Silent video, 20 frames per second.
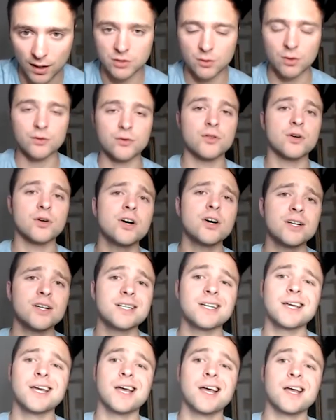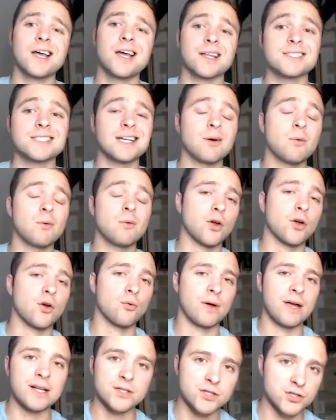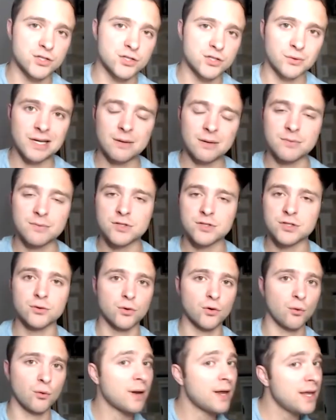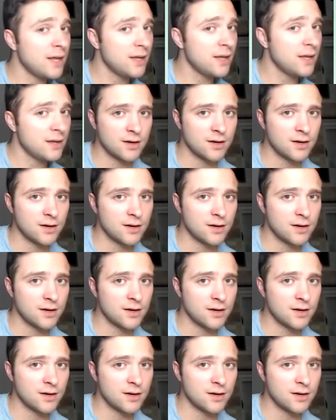So under the hood, let's say I want to create a stream to create